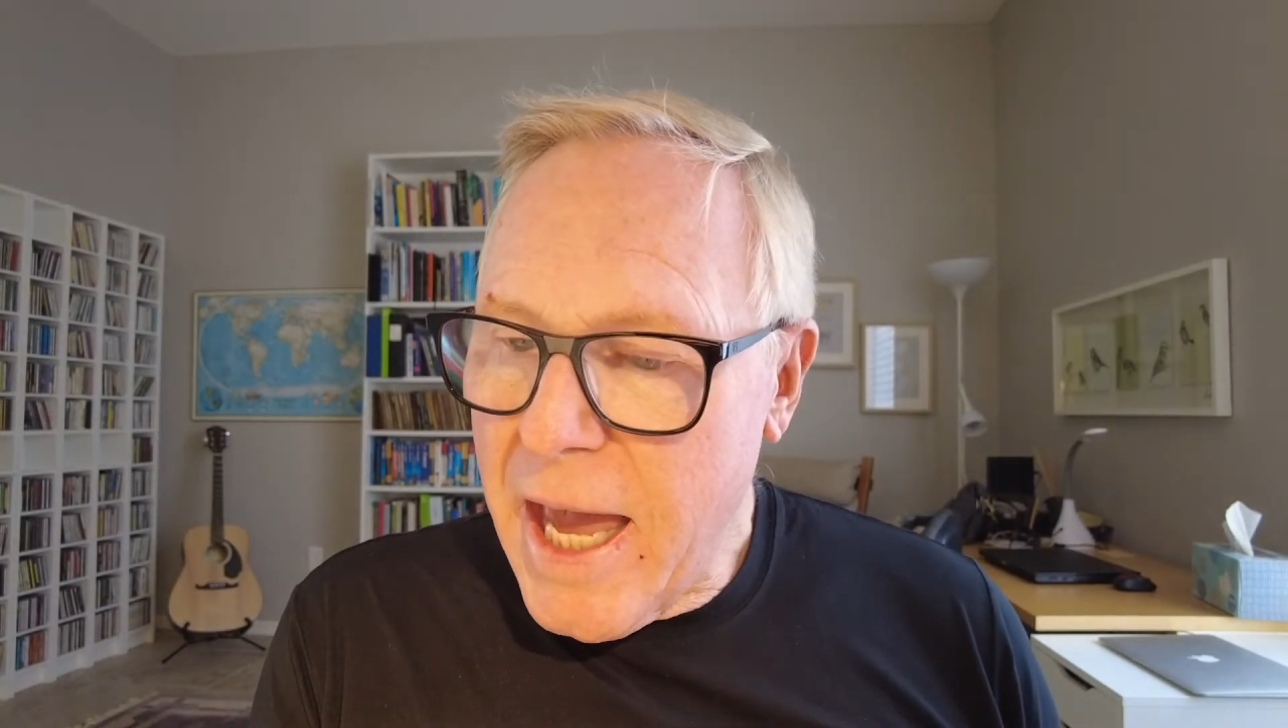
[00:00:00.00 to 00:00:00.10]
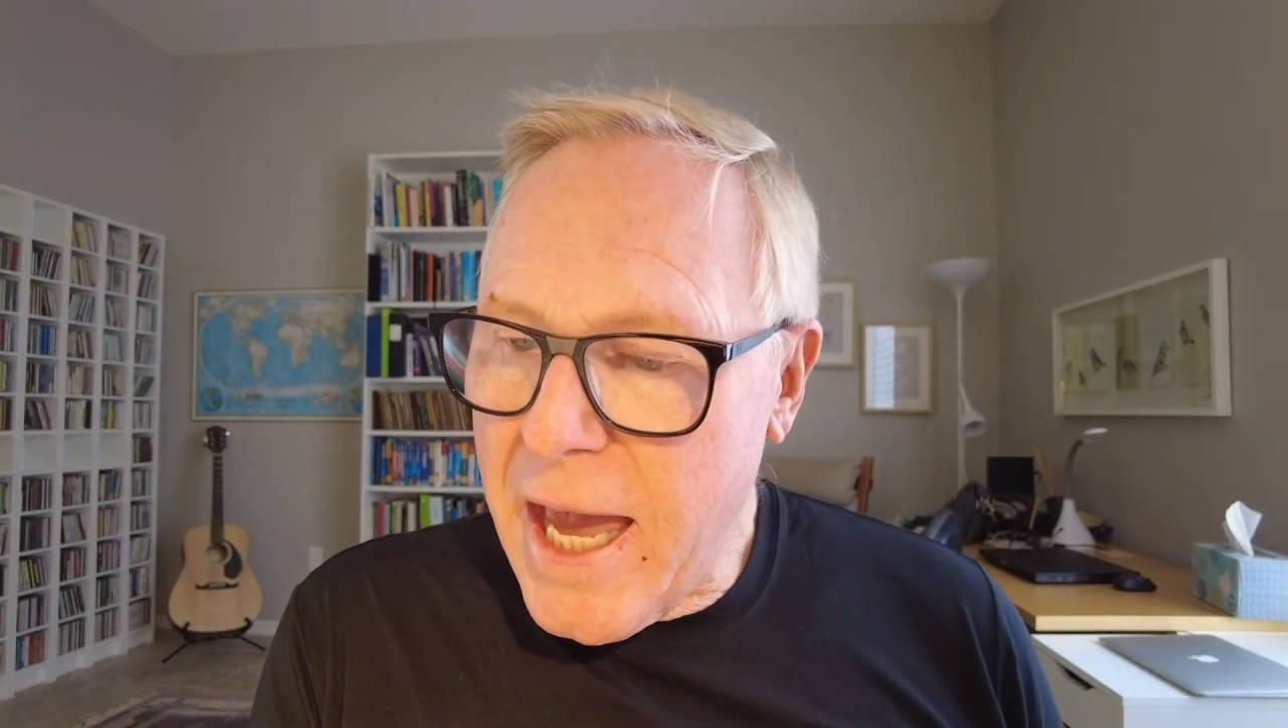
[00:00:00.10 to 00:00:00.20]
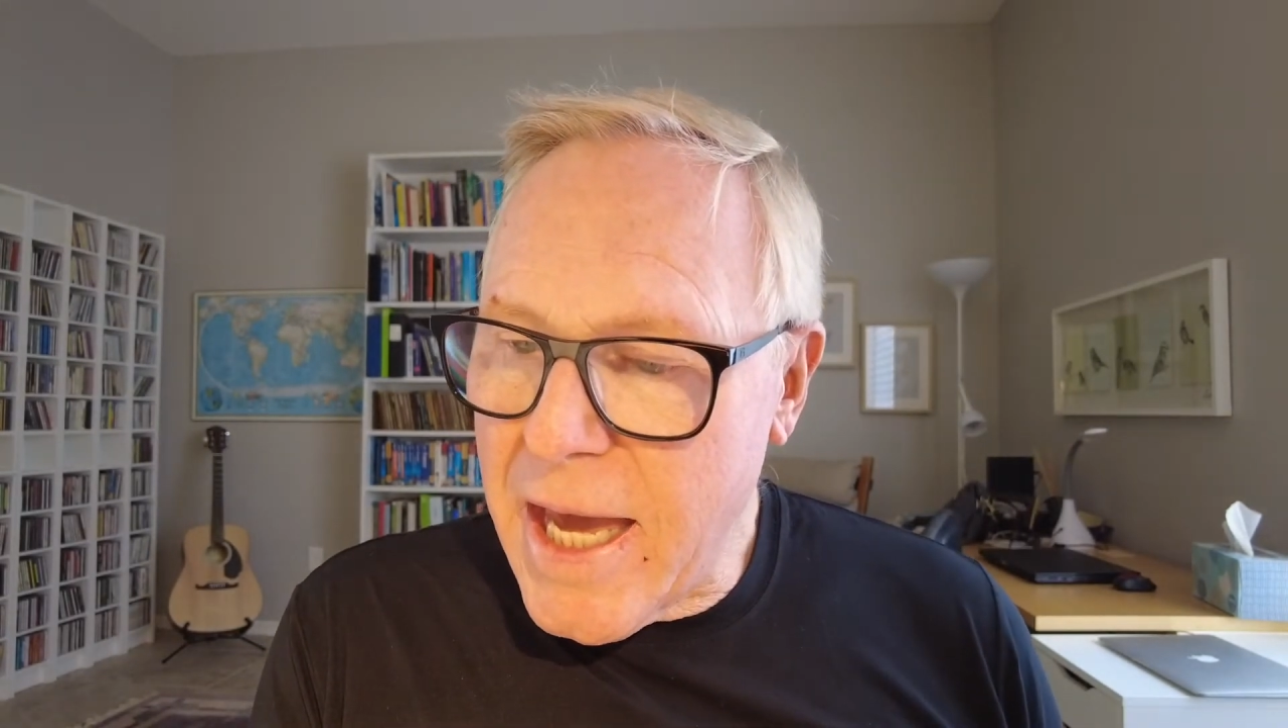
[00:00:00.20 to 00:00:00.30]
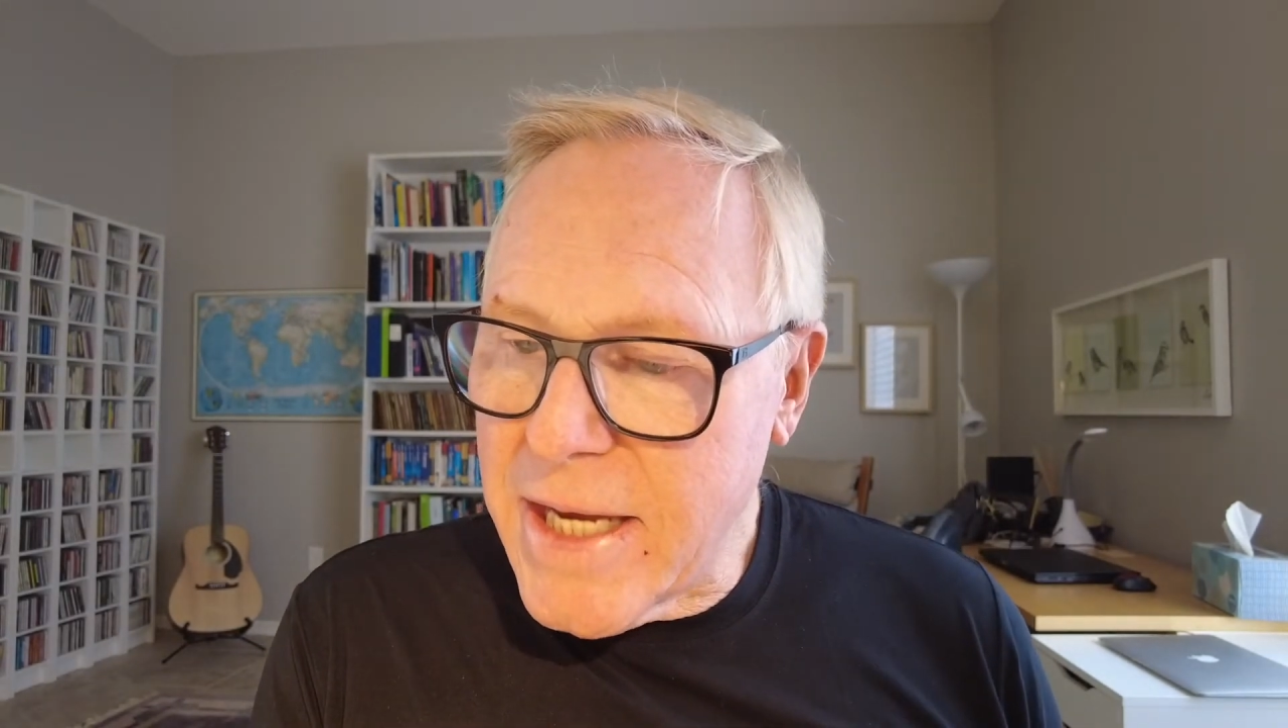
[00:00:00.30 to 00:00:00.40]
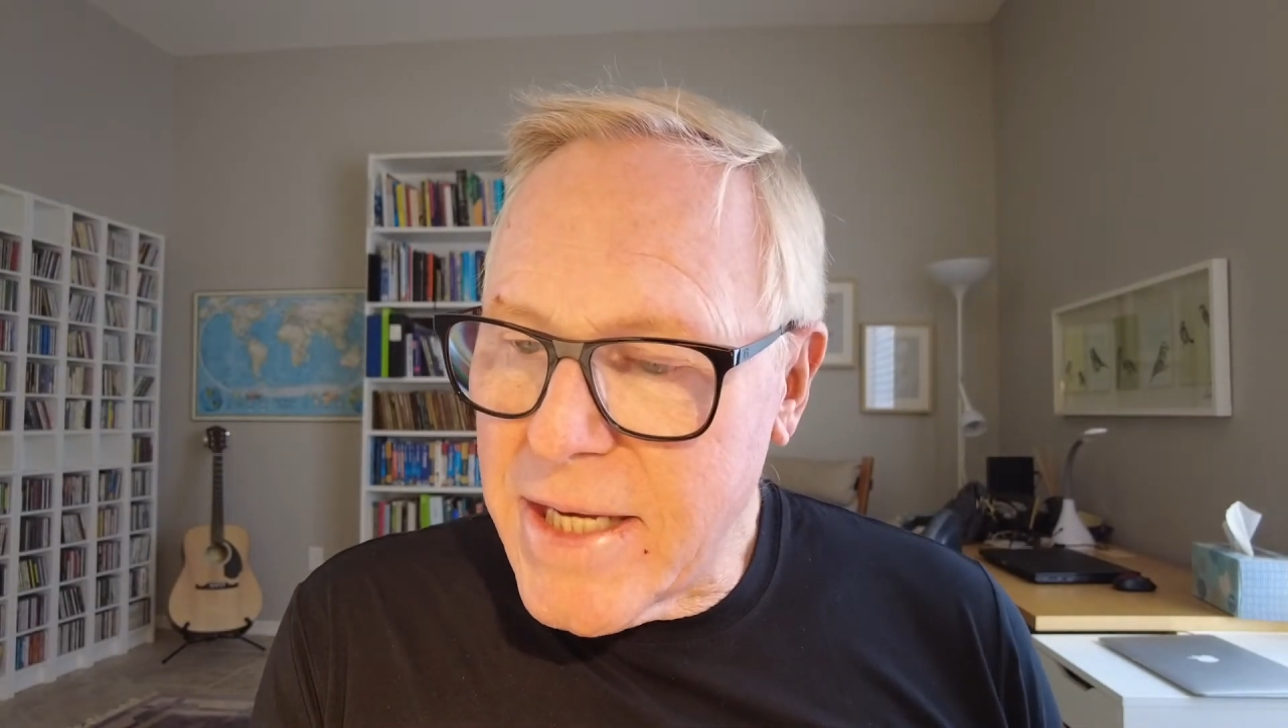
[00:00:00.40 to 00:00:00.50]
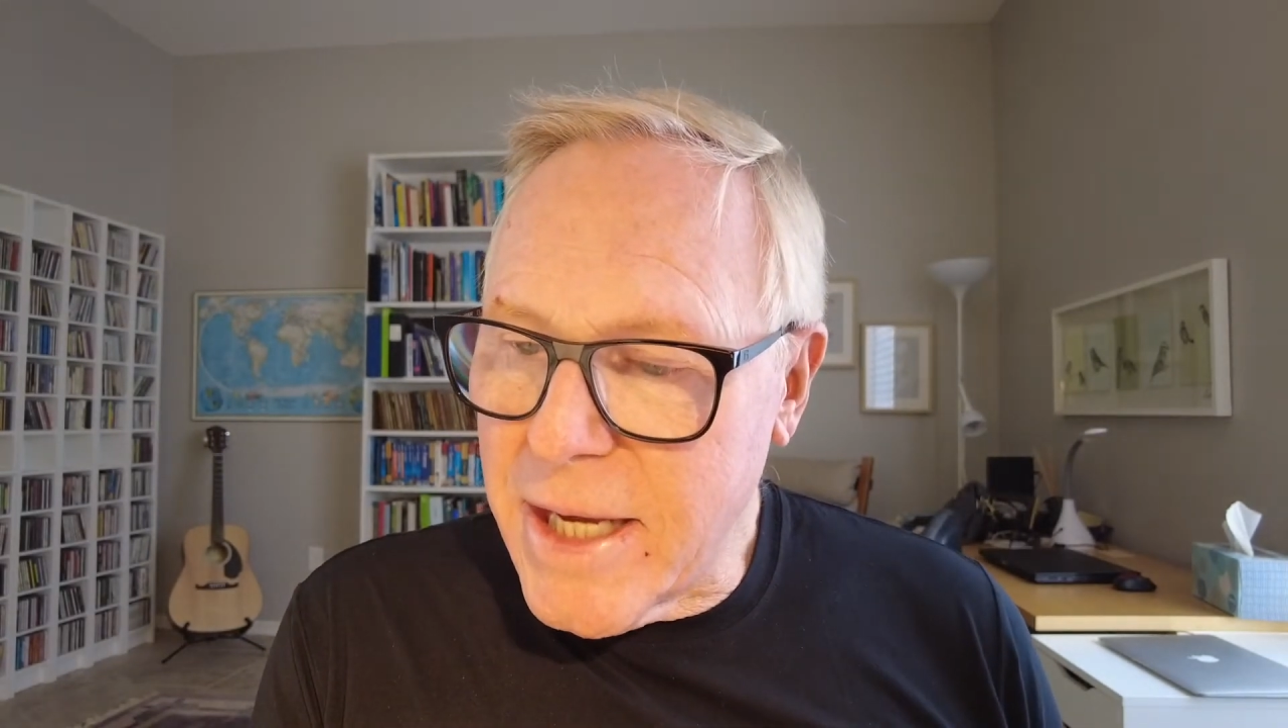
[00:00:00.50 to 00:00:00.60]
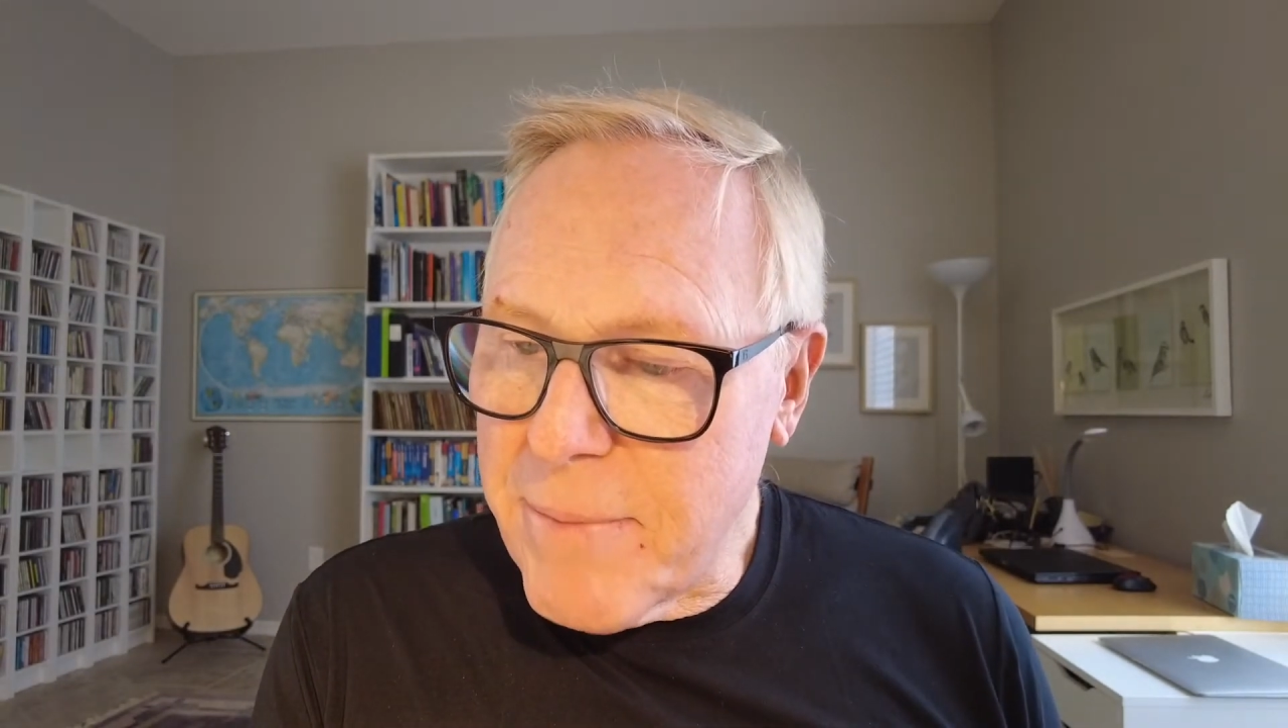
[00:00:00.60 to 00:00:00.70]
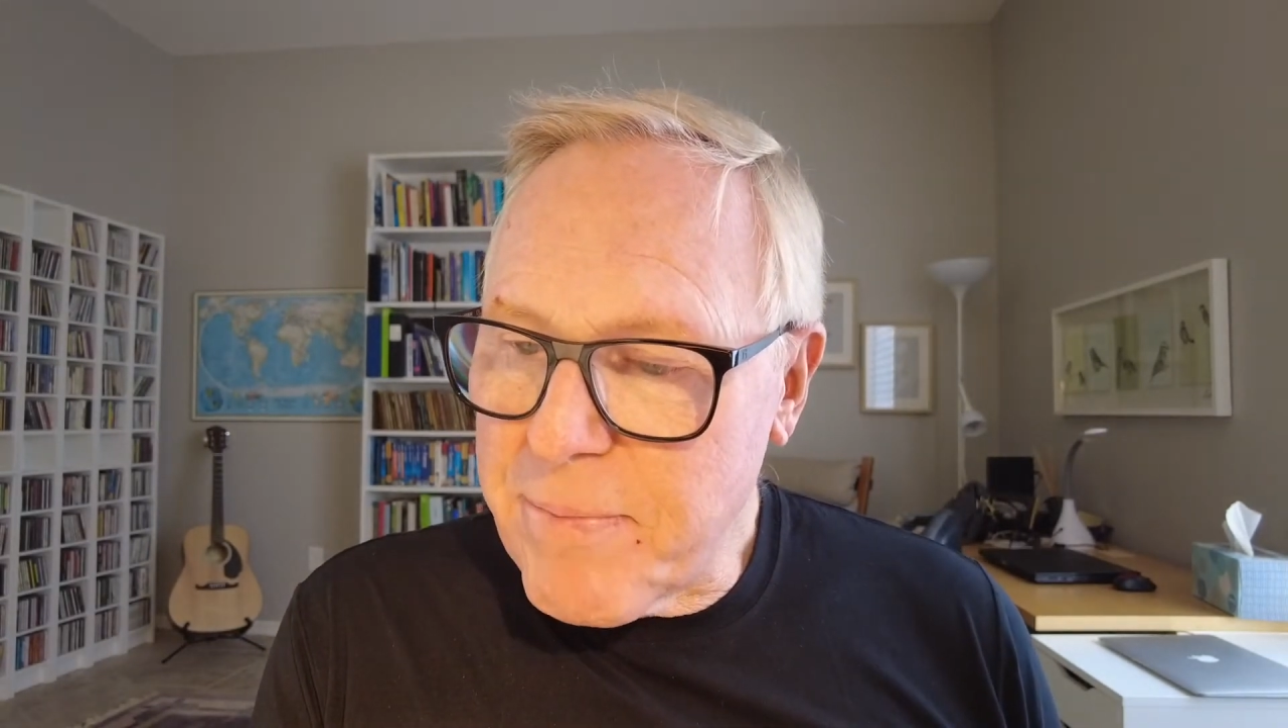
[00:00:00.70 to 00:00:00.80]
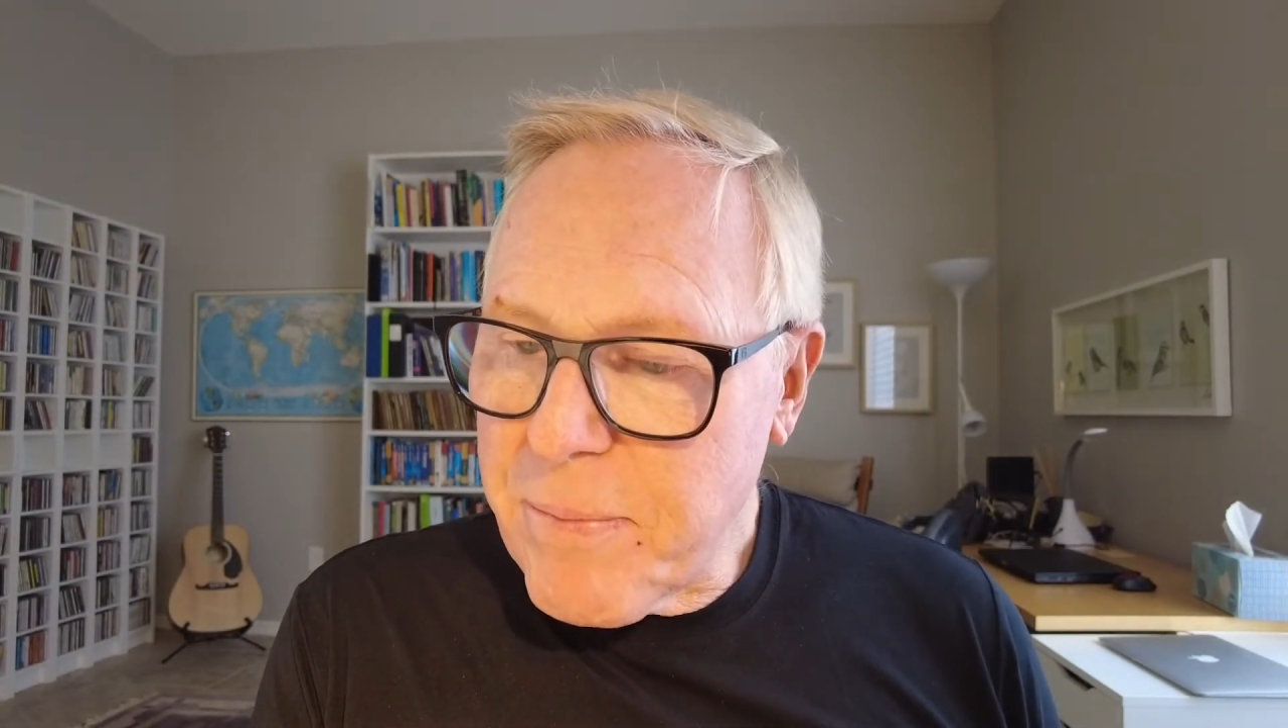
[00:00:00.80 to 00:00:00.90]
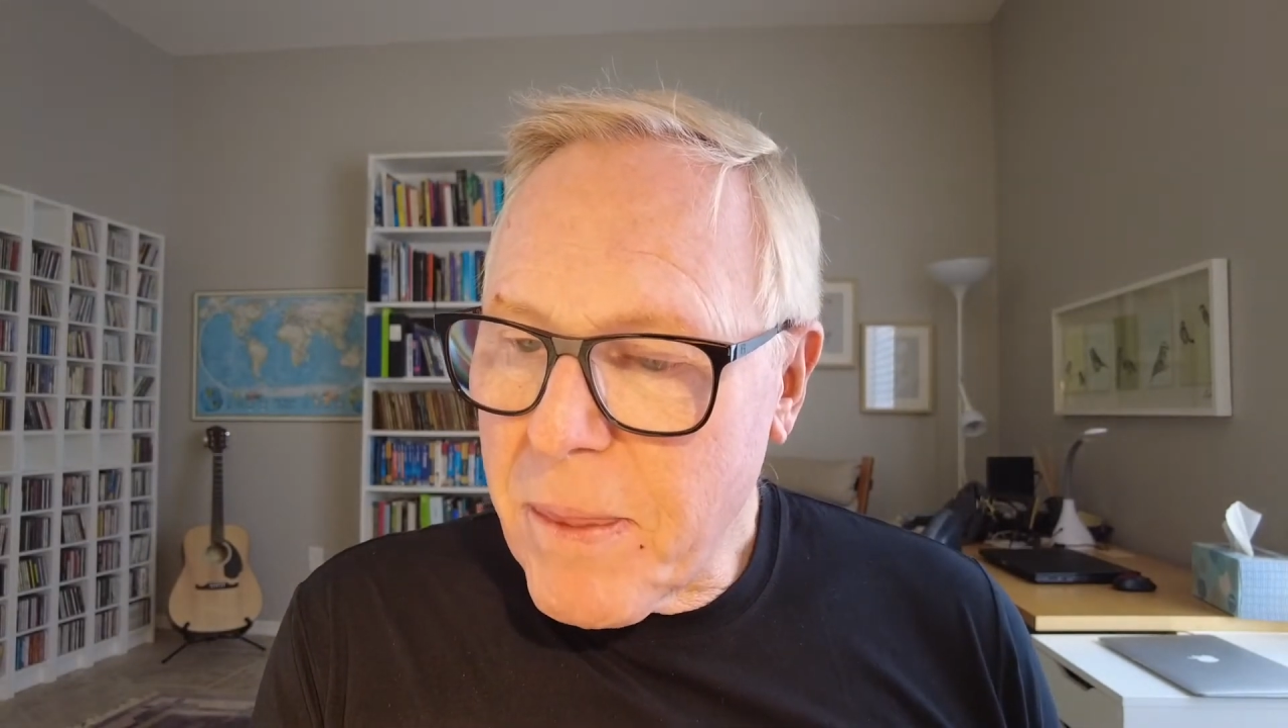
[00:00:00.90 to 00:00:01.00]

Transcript: and